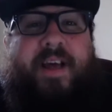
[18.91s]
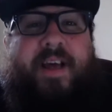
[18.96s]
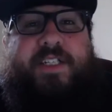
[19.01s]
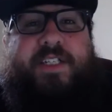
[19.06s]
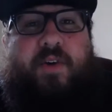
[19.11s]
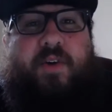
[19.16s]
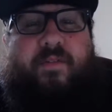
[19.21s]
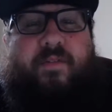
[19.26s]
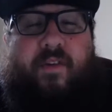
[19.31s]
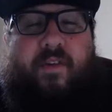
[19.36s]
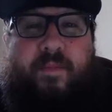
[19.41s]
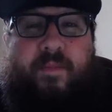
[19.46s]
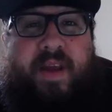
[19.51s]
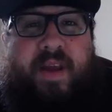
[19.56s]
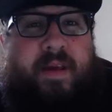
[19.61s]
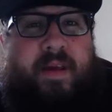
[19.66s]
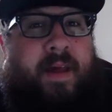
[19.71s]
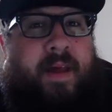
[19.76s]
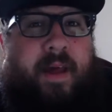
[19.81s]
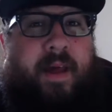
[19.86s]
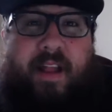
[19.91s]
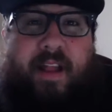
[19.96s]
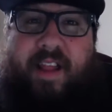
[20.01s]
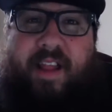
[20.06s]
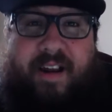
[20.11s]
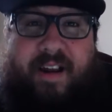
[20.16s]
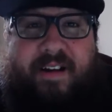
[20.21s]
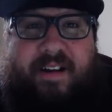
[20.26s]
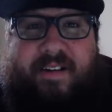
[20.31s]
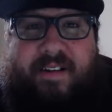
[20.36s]
So for me, a
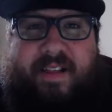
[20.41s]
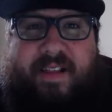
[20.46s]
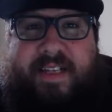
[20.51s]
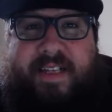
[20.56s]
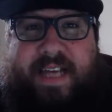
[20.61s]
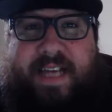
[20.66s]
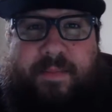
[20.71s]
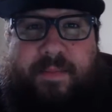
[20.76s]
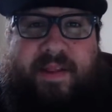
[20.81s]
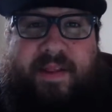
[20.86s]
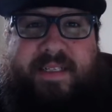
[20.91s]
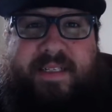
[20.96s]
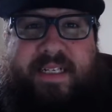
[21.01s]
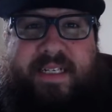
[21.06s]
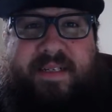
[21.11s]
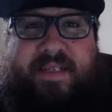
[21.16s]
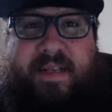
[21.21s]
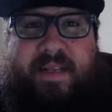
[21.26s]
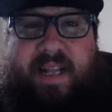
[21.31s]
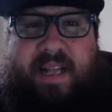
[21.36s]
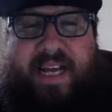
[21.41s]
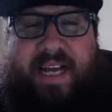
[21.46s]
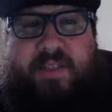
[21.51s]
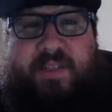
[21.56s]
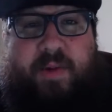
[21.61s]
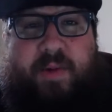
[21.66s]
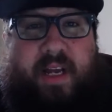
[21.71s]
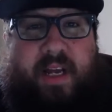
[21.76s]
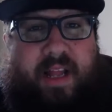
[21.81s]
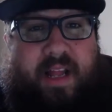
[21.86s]
lot of good things happened this last
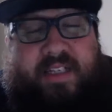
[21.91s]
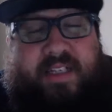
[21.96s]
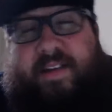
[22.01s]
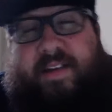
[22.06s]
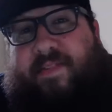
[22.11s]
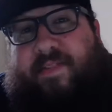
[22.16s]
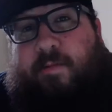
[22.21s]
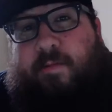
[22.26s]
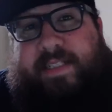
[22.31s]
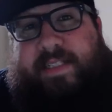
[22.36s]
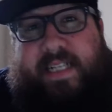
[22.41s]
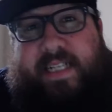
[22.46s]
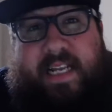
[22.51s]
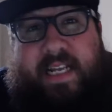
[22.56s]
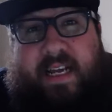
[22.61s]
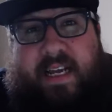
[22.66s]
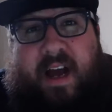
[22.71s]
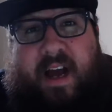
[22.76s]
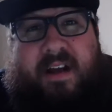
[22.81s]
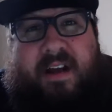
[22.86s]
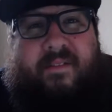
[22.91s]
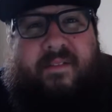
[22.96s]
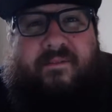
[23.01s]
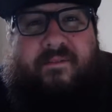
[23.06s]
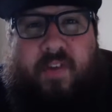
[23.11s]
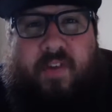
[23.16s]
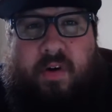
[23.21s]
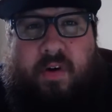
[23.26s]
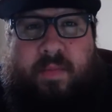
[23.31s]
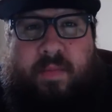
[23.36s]
week. A lot of stuff that was leaked got
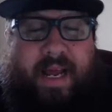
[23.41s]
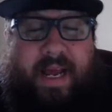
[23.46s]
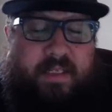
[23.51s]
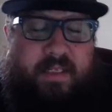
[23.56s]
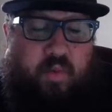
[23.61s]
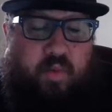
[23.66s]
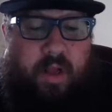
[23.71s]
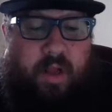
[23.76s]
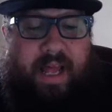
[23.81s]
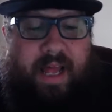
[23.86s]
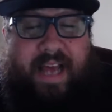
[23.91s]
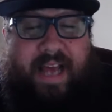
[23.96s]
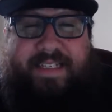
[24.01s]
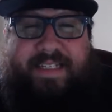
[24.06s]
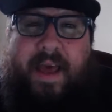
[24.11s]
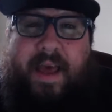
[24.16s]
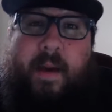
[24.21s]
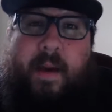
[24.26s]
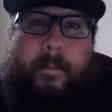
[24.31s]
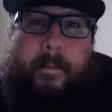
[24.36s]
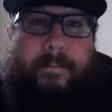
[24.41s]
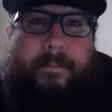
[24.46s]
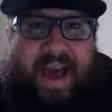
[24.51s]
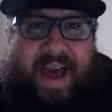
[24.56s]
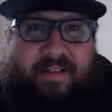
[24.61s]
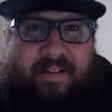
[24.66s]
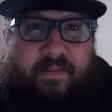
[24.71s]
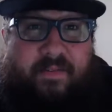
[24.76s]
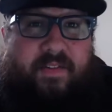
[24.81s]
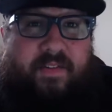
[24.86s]
confirmed, as well as
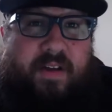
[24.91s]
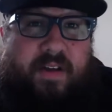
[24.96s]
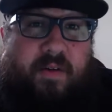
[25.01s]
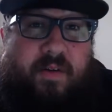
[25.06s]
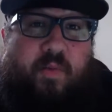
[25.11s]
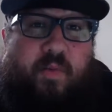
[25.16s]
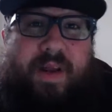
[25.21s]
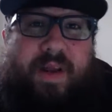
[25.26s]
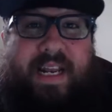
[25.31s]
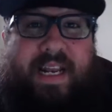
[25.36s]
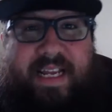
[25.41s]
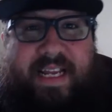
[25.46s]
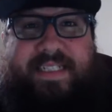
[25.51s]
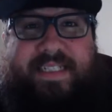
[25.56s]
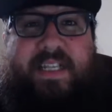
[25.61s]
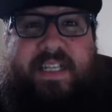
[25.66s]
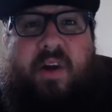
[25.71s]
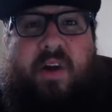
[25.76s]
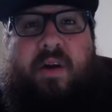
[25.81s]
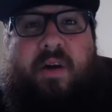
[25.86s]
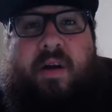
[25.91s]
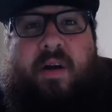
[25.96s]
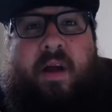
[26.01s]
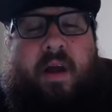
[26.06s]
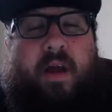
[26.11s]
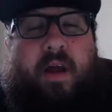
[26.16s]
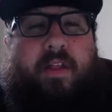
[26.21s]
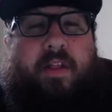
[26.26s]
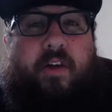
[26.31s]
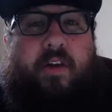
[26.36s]
Battlefield released their
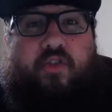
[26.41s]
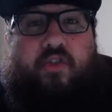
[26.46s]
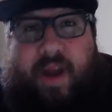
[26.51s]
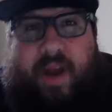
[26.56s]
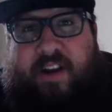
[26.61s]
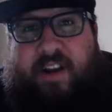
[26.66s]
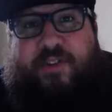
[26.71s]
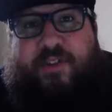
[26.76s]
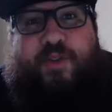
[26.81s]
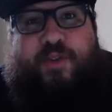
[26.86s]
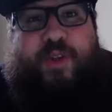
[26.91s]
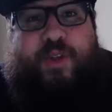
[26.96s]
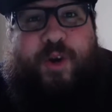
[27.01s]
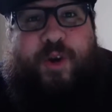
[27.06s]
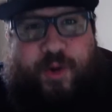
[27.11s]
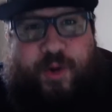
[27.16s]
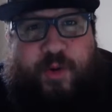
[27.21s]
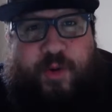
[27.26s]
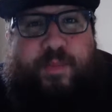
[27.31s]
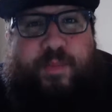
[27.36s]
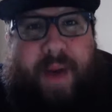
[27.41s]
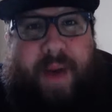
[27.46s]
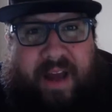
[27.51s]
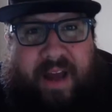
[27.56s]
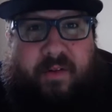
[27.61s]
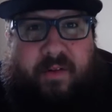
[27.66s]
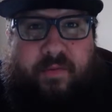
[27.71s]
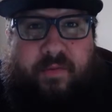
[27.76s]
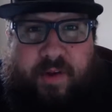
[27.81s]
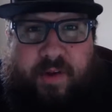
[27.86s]
trailer to their new
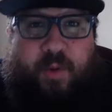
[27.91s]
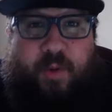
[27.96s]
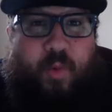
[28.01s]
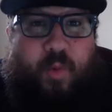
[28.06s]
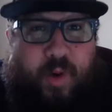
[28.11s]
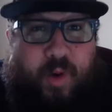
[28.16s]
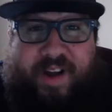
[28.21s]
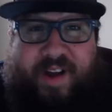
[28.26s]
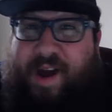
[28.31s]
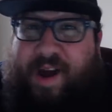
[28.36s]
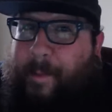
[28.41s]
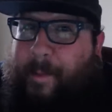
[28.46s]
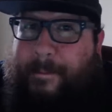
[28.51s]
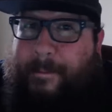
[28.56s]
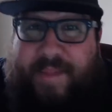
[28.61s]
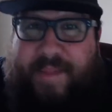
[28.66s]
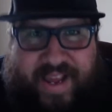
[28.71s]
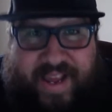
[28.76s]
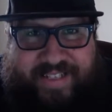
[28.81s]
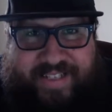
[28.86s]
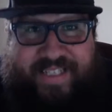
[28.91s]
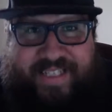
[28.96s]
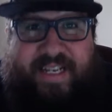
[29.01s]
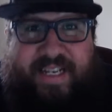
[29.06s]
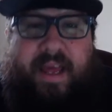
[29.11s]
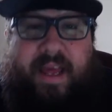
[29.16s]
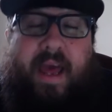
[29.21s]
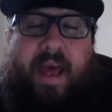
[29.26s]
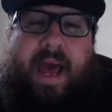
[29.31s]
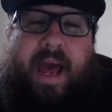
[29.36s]
Battlefield 1,
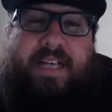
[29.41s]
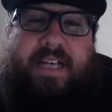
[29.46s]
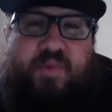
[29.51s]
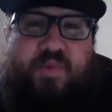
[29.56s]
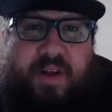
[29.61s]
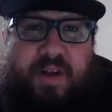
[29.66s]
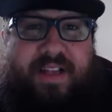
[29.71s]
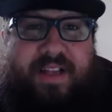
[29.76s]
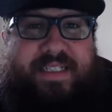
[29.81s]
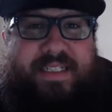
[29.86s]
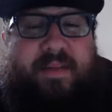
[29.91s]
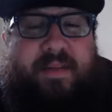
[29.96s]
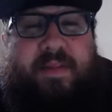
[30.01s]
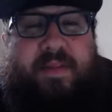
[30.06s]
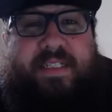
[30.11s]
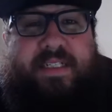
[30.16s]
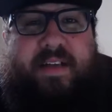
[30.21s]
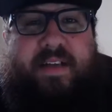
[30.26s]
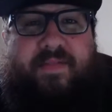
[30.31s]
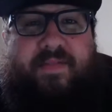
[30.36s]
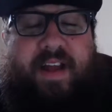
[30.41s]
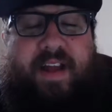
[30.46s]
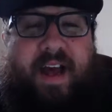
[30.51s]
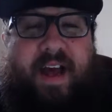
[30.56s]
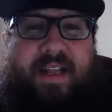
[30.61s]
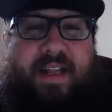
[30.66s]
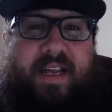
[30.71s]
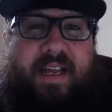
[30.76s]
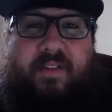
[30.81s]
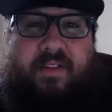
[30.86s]
amazing, as well as some of the stuff that got
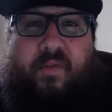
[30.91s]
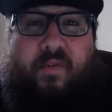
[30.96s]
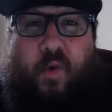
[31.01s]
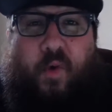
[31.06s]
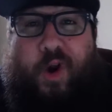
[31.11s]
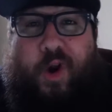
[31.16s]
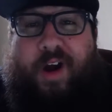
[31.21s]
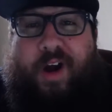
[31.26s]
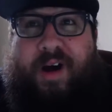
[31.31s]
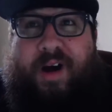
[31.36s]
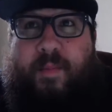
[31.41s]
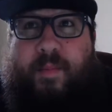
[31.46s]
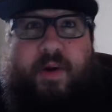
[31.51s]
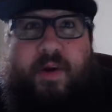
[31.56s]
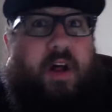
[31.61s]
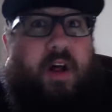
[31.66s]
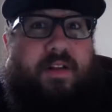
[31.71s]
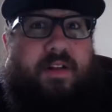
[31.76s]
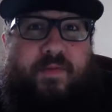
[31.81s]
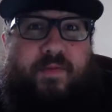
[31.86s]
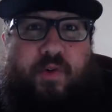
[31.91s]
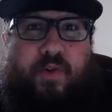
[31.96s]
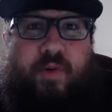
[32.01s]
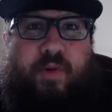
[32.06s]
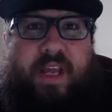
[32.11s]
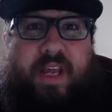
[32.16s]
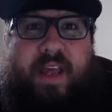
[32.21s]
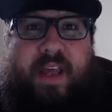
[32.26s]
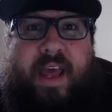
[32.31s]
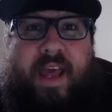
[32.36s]
leaked for Call of
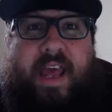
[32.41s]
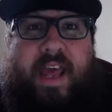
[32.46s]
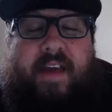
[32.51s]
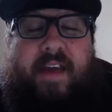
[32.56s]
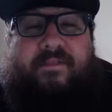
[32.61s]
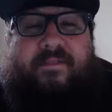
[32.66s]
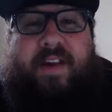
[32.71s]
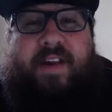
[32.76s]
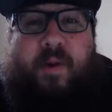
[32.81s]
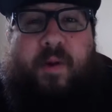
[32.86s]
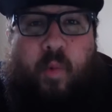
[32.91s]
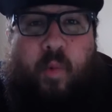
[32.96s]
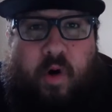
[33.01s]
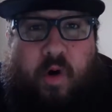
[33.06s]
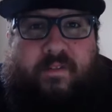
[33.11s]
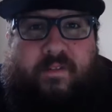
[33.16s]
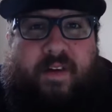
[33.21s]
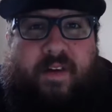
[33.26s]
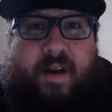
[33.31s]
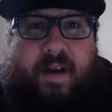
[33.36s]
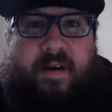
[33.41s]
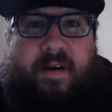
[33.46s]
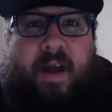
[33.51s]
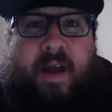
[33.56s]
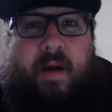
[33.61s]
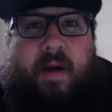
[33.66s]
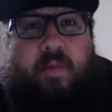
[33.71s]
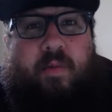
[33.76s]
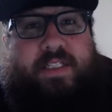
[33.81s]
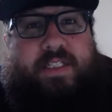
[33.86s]
Duty Infinite Warfare
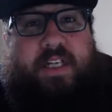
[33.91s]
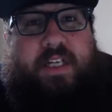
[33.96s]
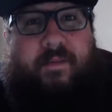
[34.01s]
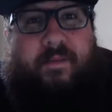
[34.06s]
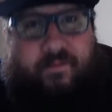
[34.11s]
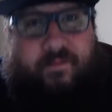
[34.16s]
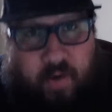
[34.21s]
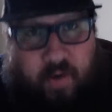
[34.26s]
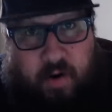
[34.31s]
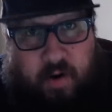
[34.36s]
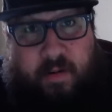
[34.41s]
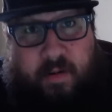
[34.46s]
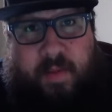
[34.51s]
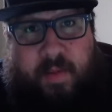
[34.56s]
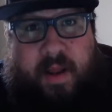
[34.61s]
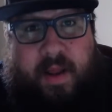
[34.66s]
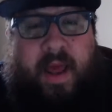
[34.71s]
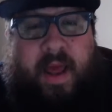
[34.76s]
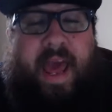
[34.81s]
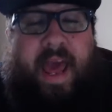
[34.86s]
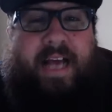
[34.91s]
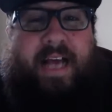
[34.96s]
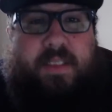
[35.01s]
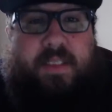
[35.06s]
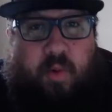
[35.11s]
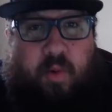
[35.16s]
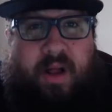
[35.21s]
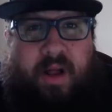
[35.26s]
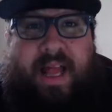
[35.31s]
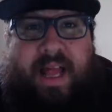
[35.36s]
was confirmed, as
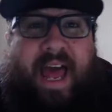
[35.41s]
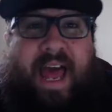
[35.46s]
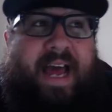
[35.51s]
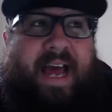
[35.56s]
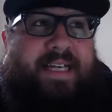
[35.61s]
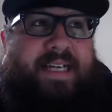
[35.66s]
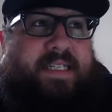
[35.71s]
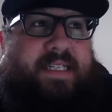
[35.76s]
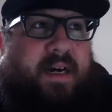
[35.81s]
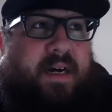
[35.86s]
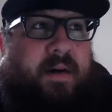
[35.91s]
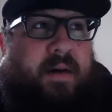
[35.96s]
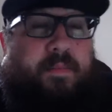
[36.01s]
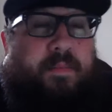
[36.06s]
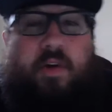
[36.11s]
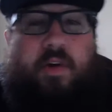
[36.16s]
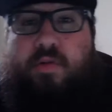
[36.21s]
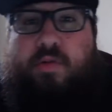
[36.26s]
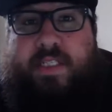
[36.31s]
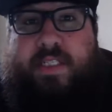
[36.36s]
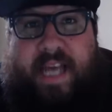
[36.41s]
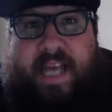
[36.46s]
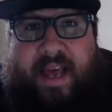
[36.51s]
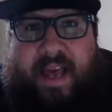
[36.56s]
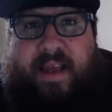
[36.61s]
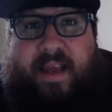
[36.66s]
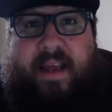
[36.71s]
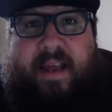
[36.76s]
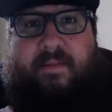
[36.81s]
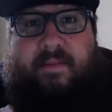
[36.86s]
well as new
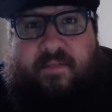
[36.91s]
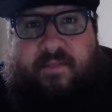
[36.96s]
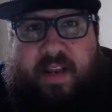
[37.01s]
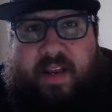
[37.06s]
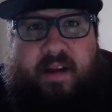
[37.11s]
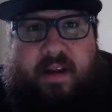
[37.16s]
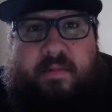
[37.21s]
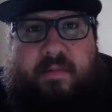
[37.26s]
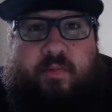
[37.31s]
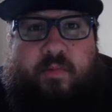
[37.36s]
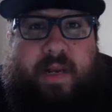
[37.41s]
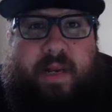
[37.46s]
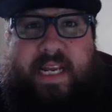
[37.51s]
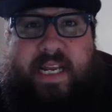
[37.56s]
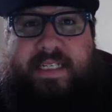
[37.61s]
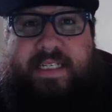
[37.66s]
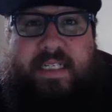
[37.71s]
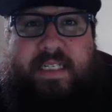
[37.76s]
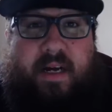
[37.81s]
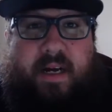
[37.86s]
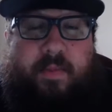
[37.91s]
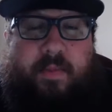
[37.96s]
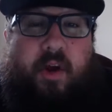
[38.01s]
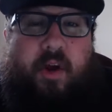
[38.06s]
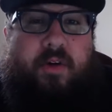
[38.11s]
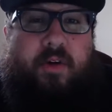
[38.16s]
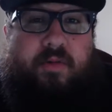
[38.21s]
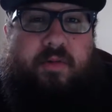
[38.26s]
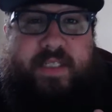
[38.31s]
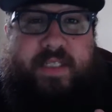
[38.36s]
tech. Nvidia released
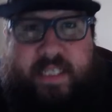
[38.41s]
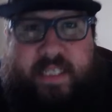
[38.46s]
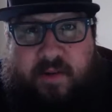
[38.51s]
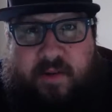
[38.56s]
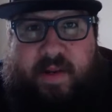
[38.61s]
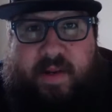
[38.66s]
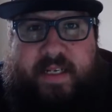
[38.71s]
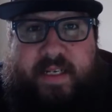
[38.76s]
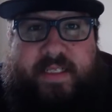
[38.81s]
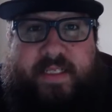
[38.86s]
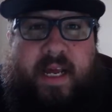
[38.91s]
their new series.